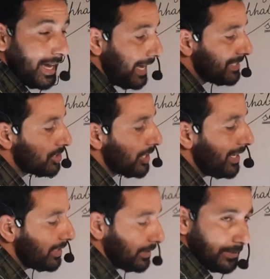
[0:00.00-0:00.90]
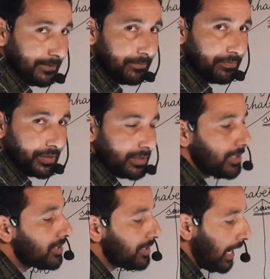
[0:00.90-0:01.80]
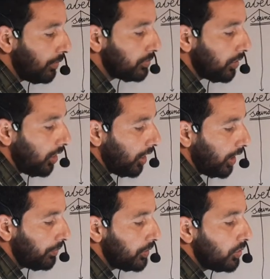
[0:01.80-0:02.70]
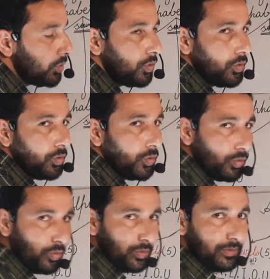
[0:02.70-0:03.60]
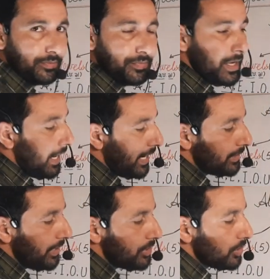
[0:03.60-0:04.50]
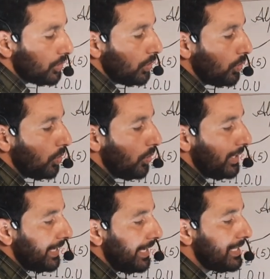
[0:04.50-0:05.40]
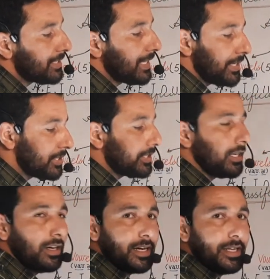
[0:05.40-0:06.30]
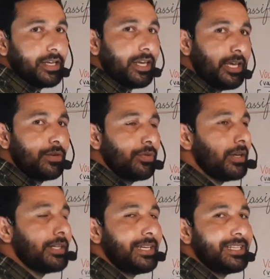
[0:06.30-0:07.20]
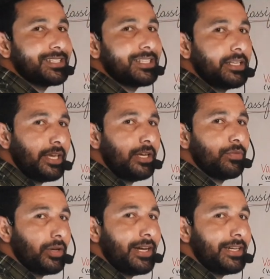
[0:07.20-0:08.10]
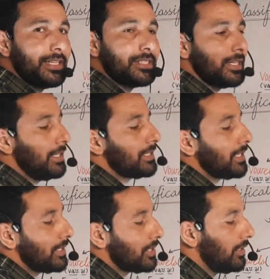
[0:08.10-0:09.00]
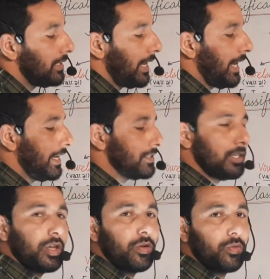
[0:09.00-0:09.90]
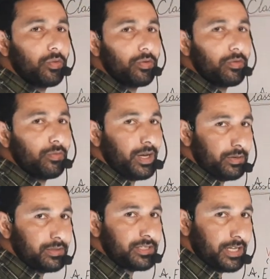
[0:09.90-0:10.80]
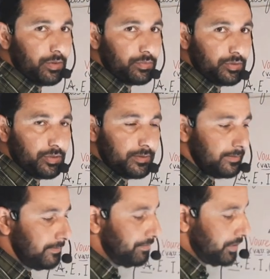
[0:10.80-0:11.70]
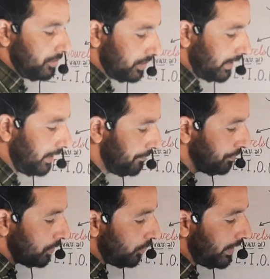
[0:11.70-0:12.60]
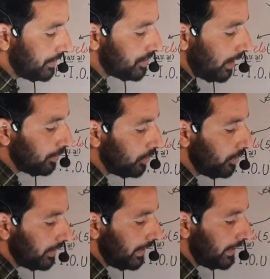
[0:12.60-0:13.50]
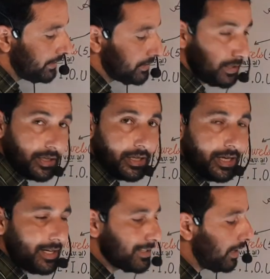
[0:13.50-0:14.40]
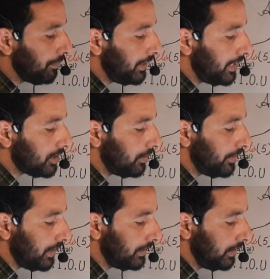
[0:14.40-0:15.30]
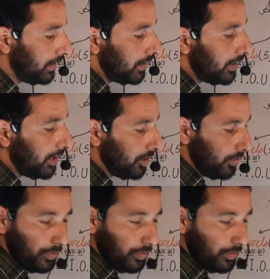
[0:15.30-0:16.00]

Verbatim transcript: has taken the sound of oo and this u is considered in phonetics in phonetics it is considered as vowel sound okay when w is in combination with o